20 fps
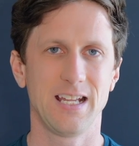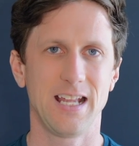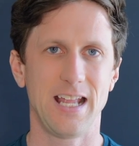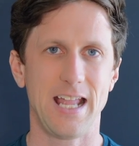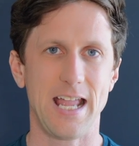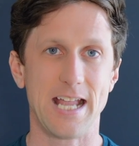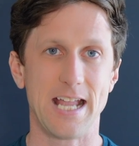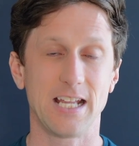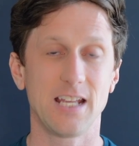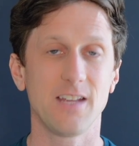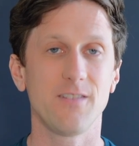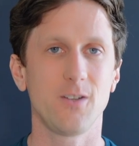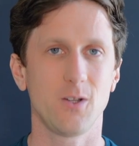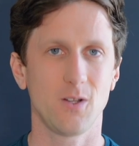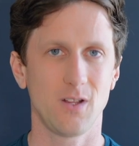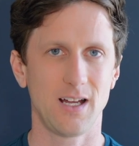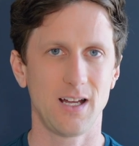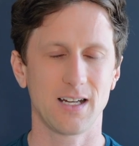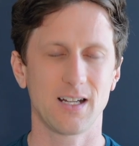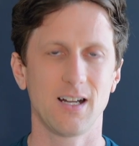and give you
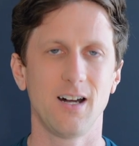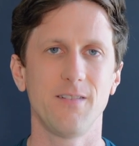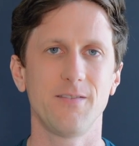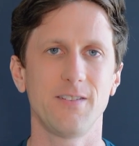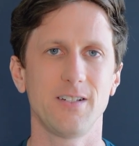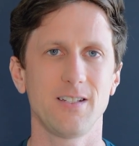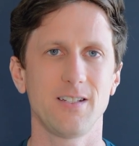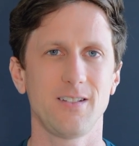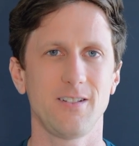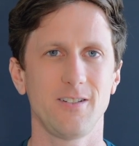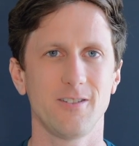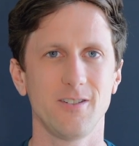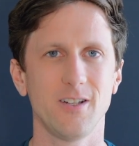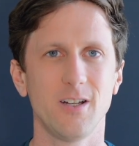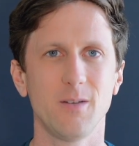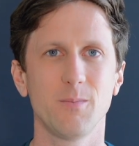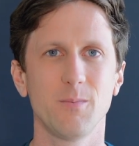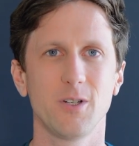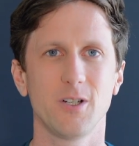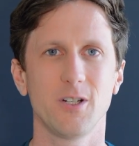a lot of confidence in your
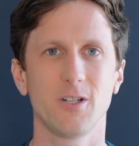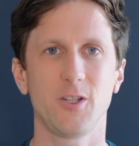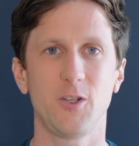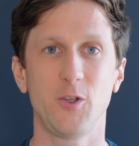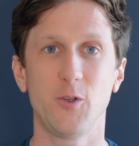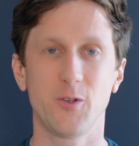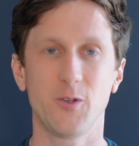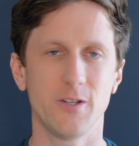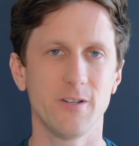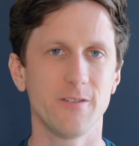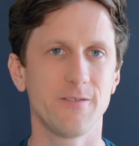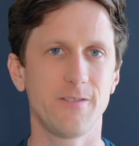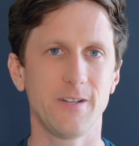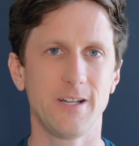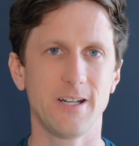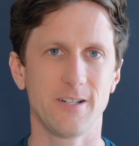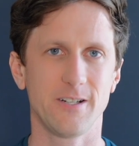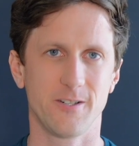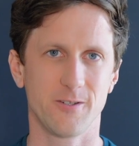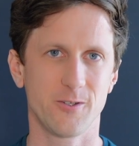number. Your
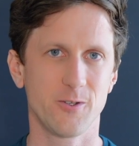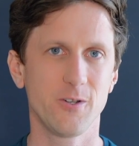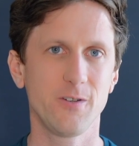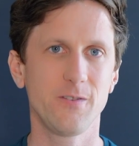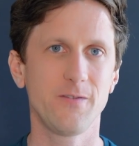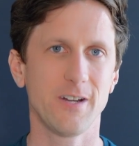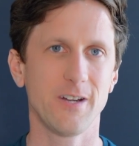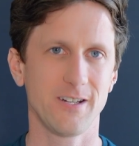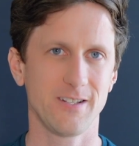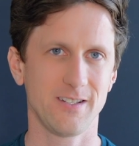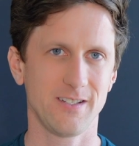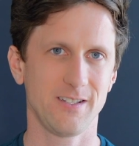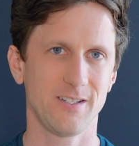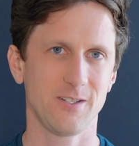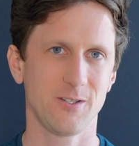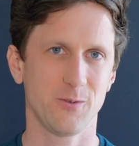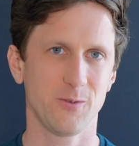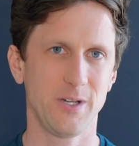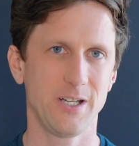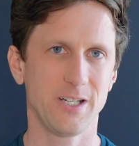true fair in this
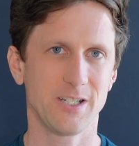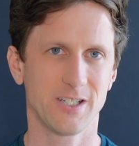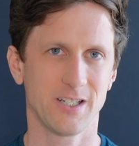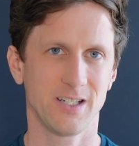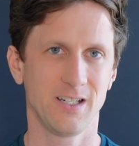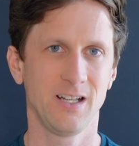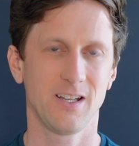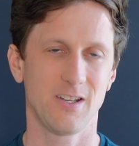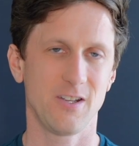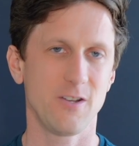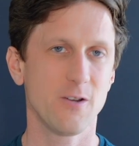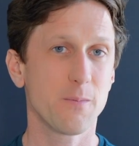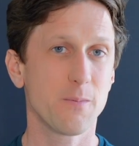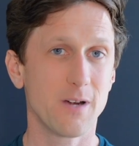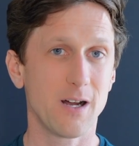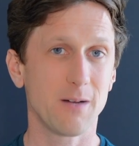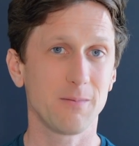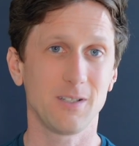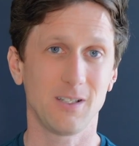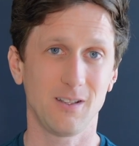situation, you're
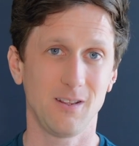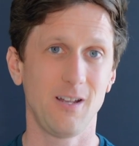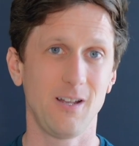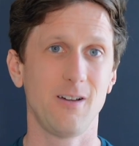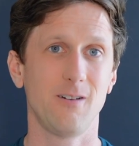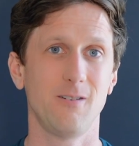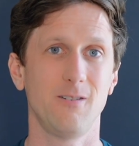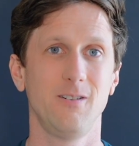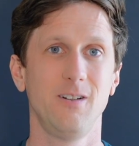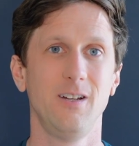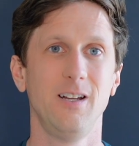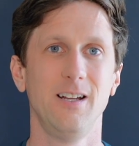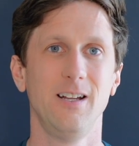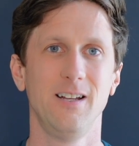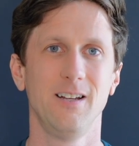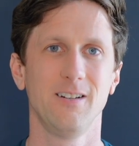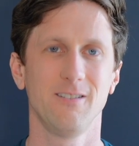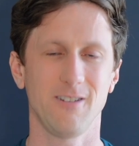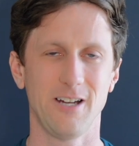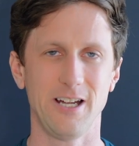probably low,
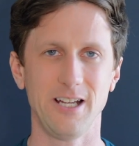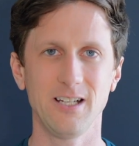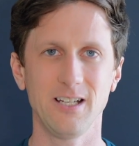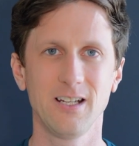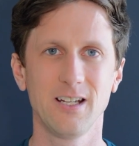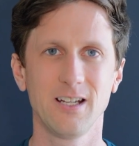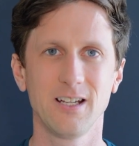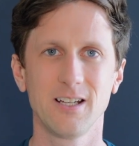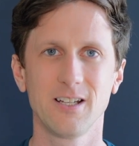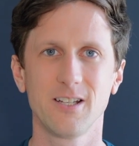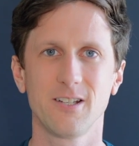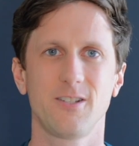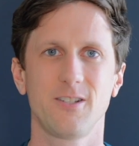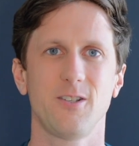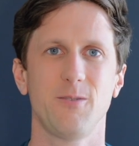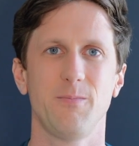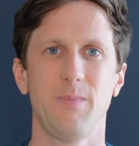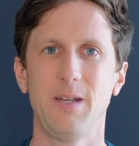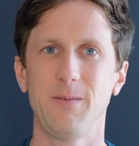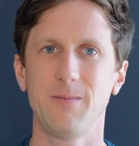right?
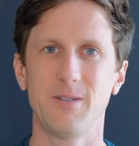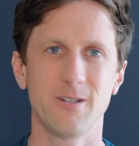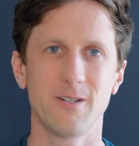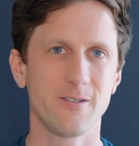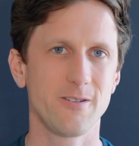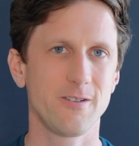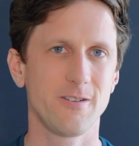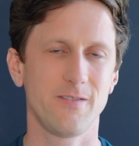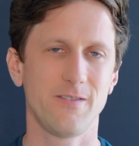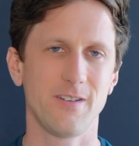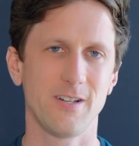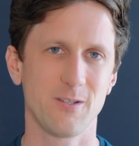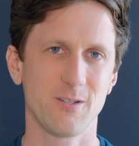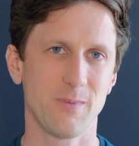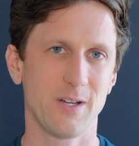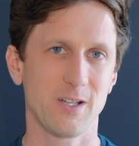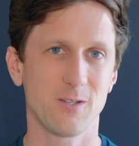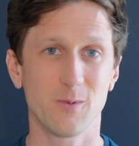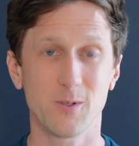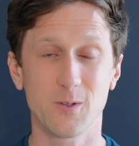So maybe your true fair is
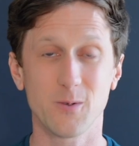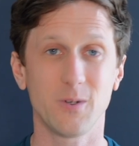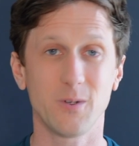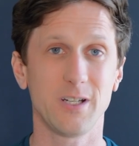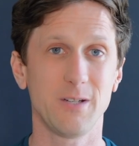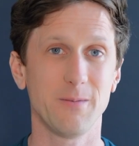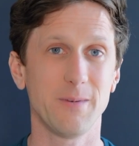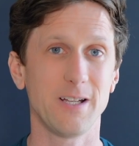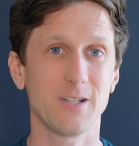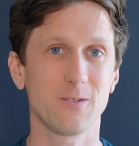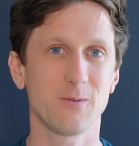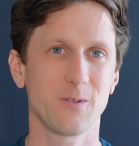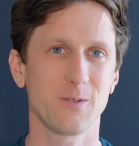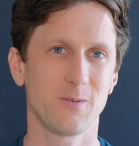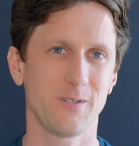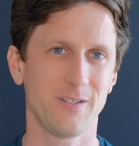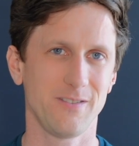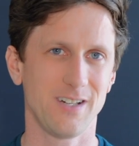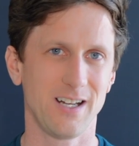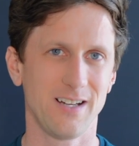minus 120, minus
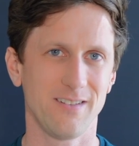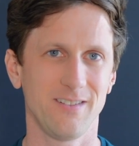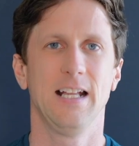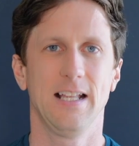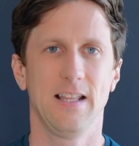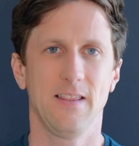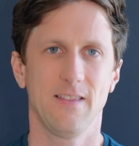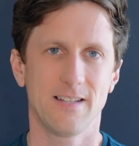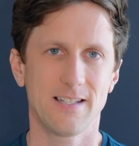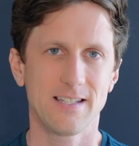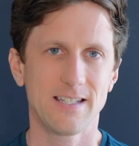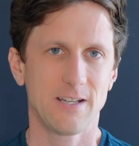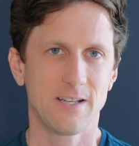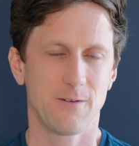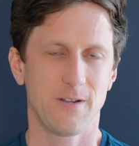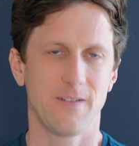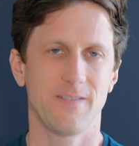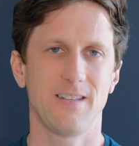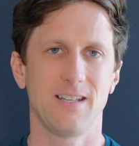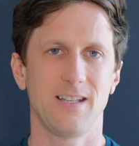125. Let's say
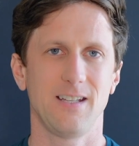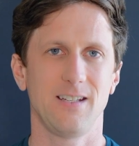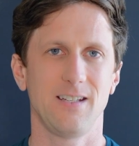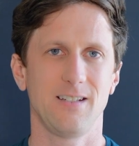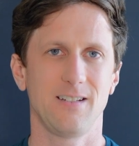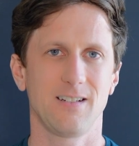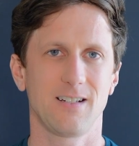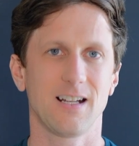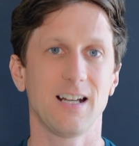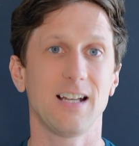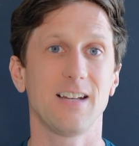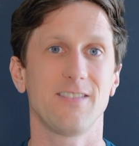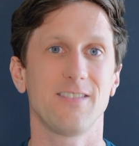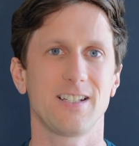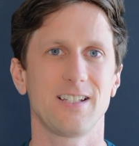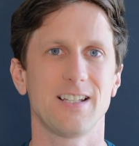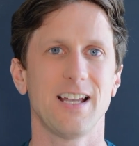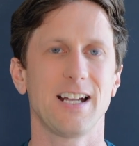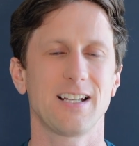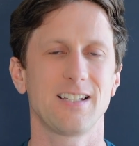we have the kind of
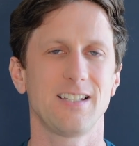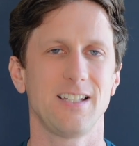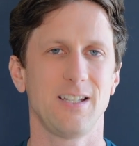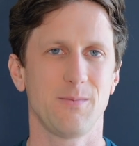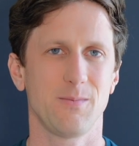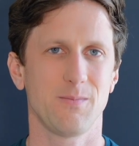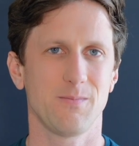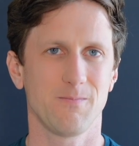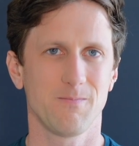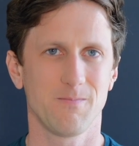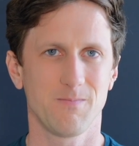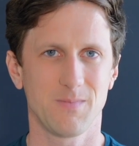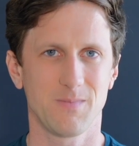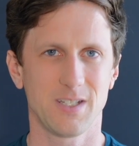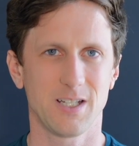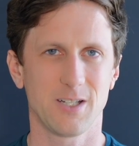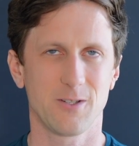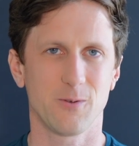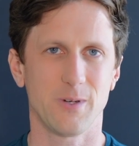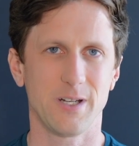exact same
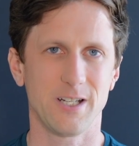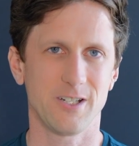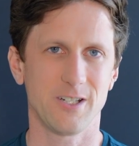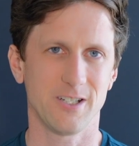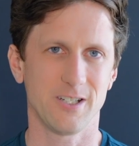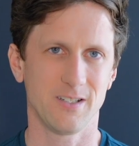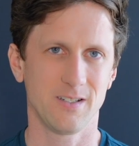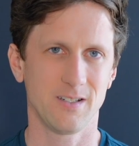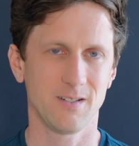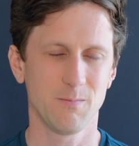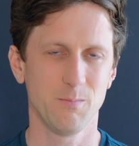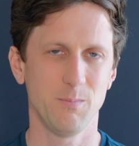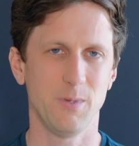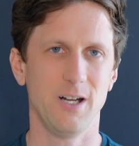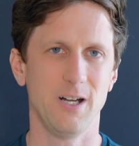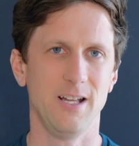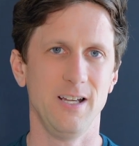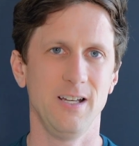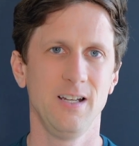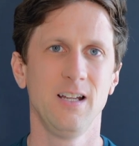situation, but